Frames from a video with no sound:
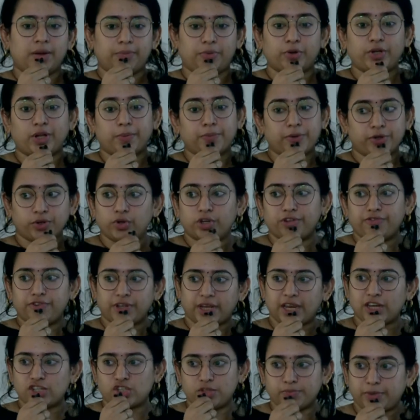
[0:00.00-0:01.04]
up a
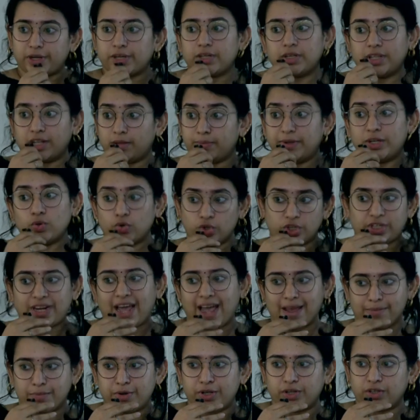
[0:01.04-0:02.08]
notification about there'll be no
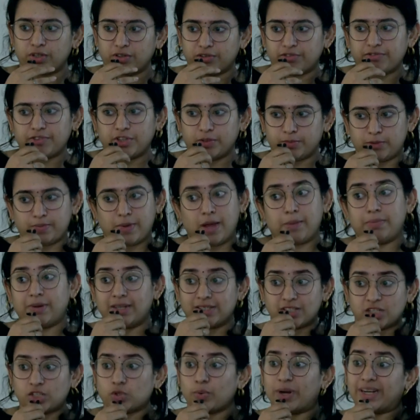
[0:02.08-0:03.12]
retirement of thermal power
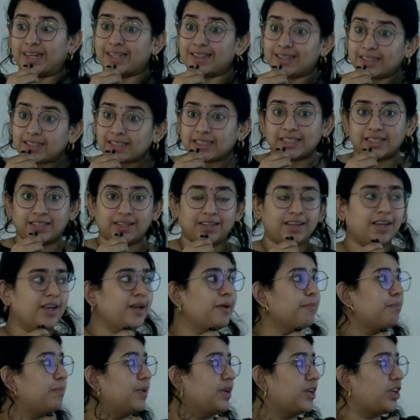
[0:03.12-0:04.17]
plants till 2030.
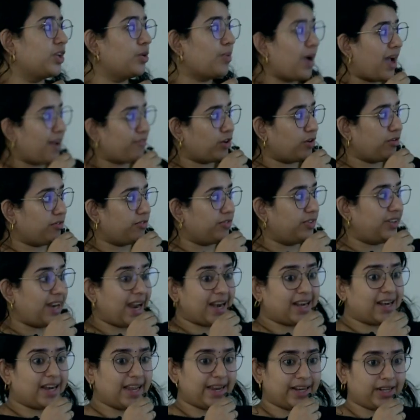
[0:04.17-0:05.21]
But you have your
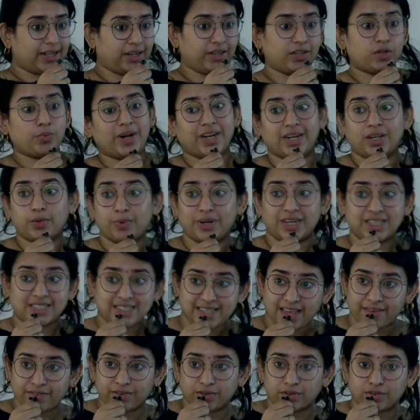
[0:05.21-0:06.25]
deadline in
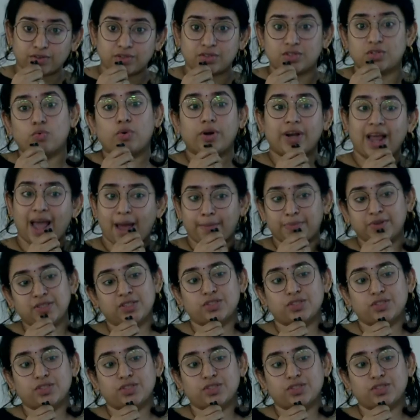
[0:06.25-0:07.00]
2027. So what happens